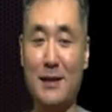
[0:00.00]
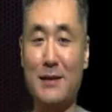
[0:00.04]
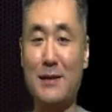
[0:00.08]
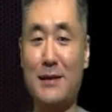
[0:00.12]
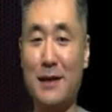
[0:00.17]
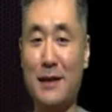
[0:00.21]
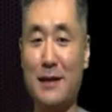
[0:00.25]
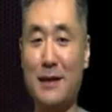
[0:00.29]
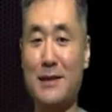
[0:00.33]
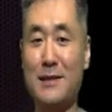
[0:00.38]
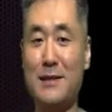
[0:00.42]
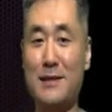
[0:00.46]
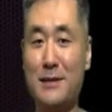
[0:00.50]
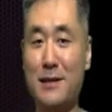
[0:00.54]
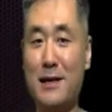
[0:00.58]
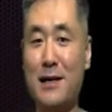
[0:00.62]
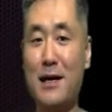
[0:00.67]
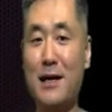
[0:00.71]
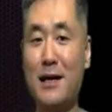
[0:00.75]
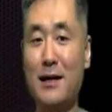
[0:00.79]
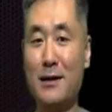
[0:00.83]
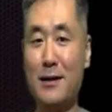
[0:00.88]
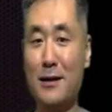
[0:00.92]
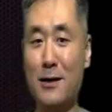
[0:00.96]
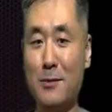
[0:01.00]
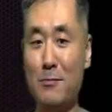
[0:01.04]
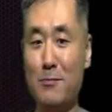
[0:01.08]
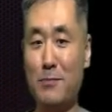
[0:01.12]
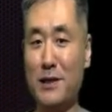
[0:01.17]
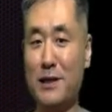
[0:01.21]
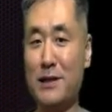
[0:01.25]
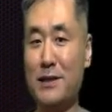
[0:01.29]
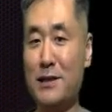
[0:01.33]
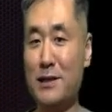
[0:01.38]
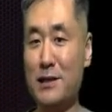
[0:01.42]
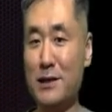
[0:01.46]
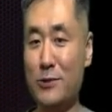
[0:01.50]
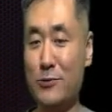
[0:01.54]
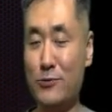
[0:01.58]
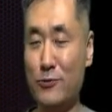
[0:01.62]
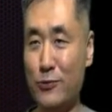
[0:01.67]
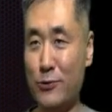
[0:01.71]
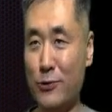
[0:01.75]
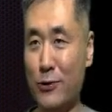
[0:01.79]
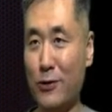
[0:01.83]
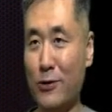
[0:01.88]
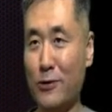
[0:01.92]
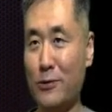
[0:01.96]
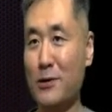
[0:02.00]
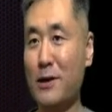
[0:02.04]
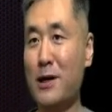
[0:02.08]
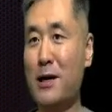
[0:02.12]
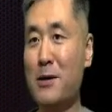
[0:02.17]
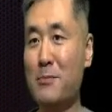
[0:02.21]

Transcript: that is completely wrong,